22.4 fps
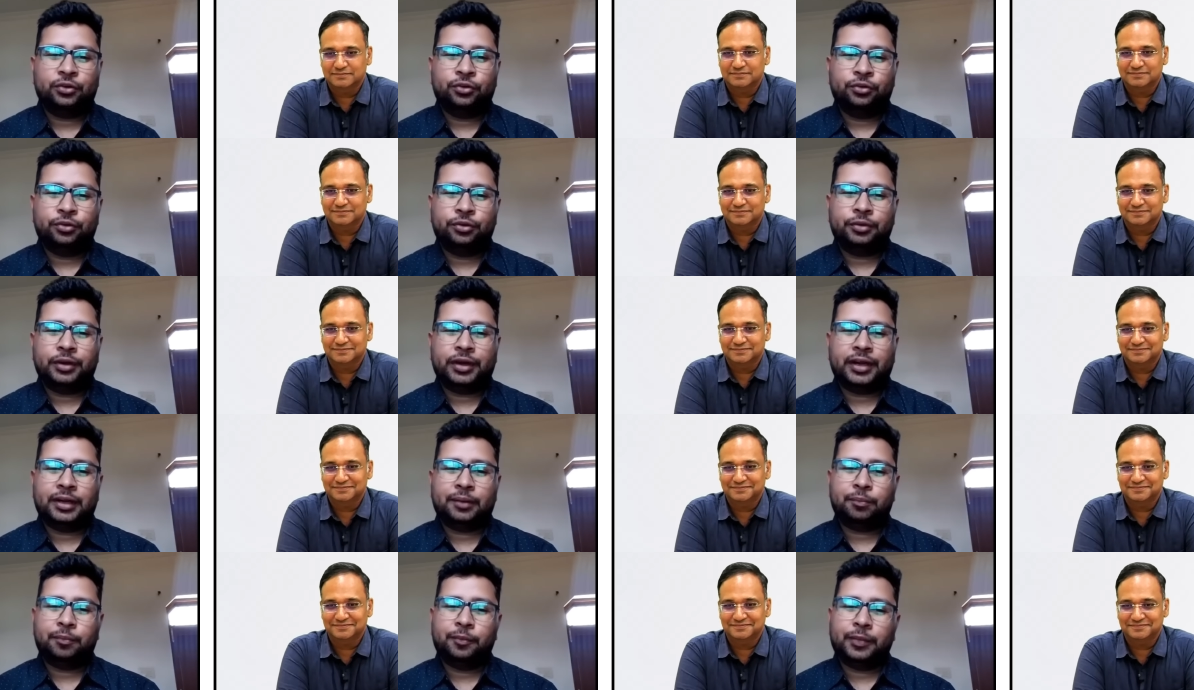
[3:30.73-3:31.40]

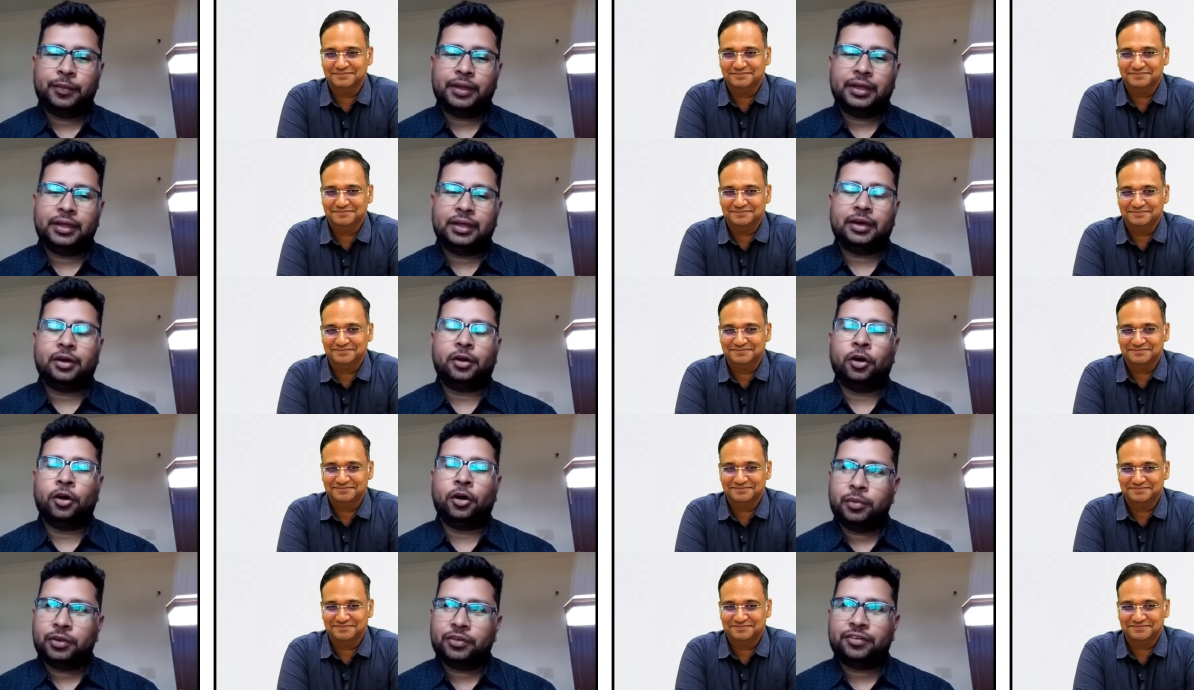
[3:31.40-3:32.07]
Speaker 1: who helped
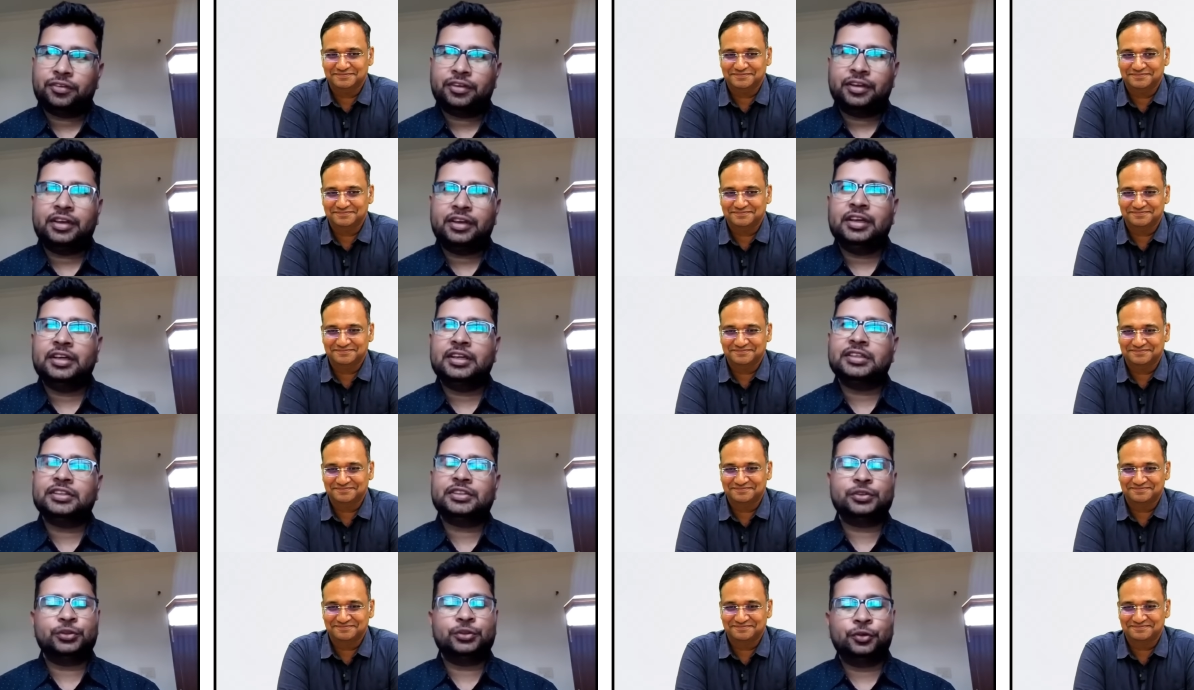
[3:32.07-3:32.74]
me, all my
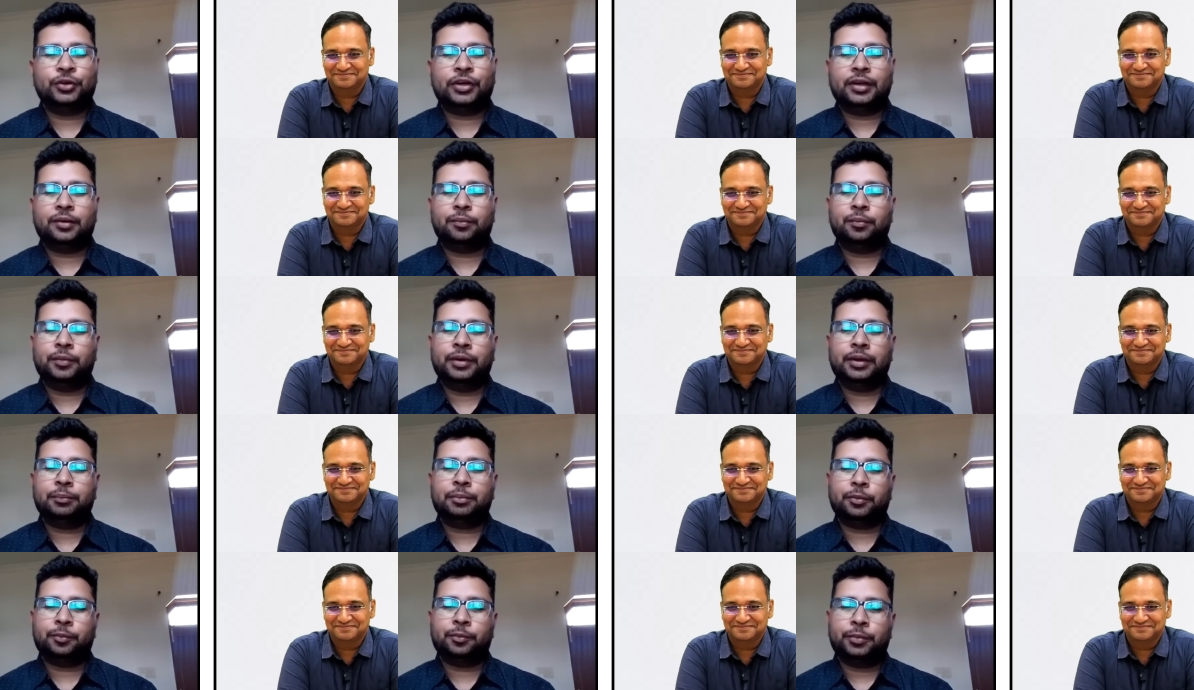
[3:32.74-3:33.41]
seniors who helped
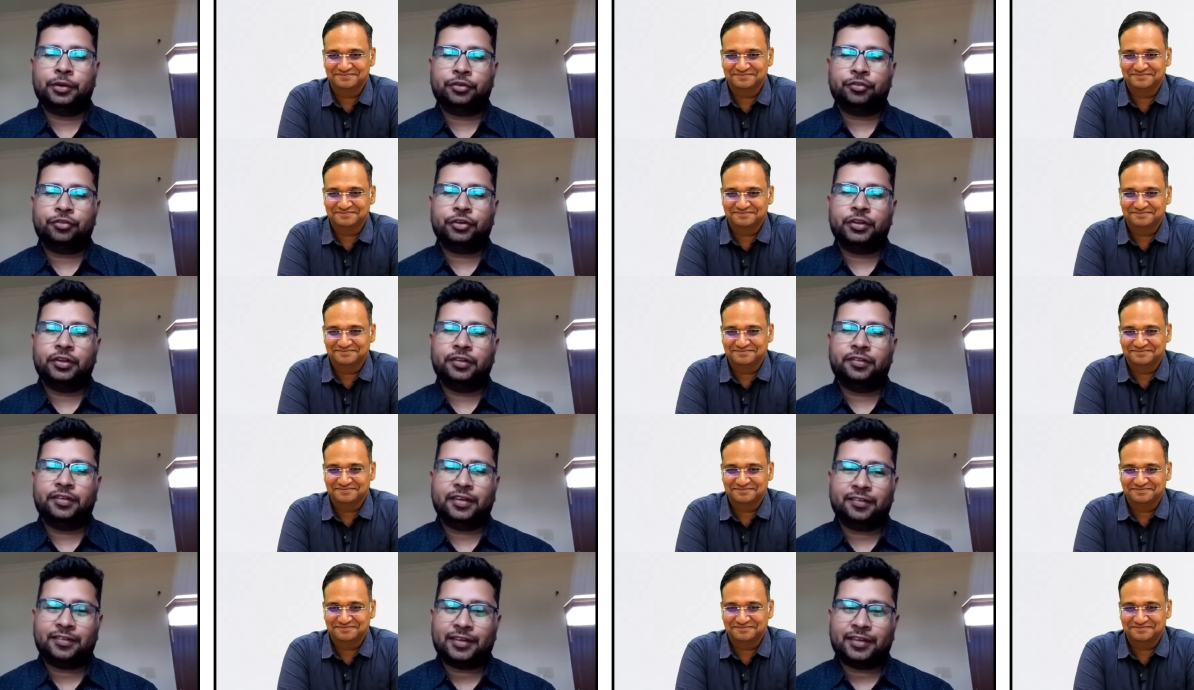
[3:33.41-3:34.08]
me prepare for
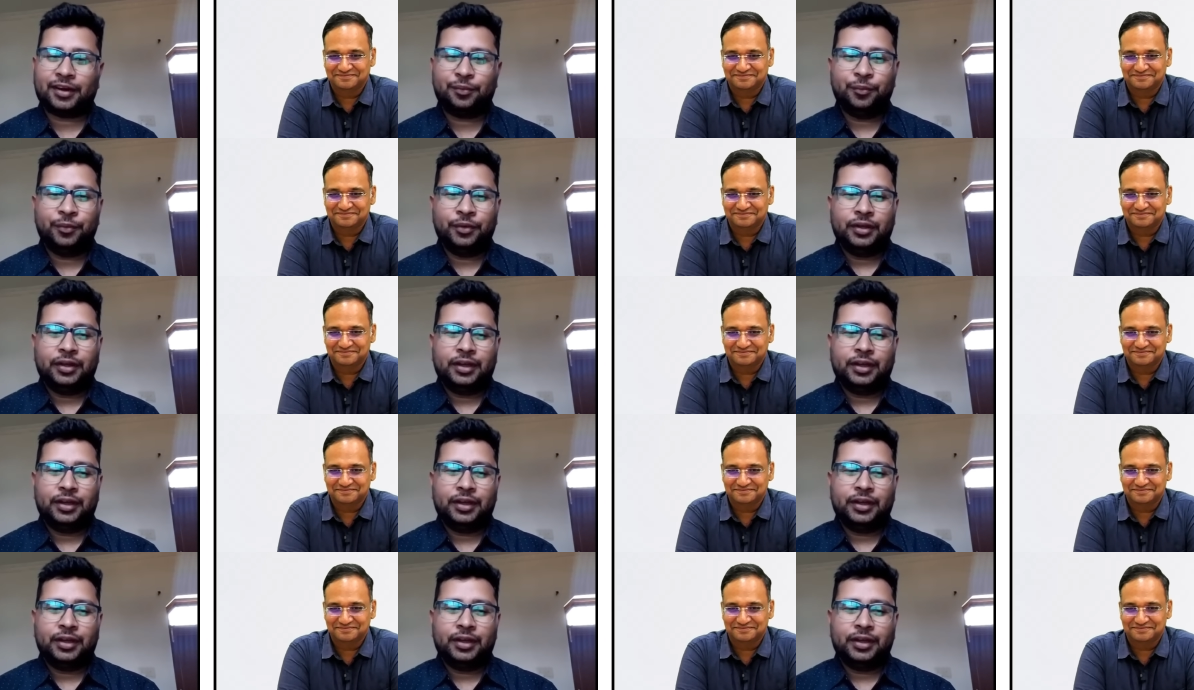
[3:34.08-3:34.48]
this exam,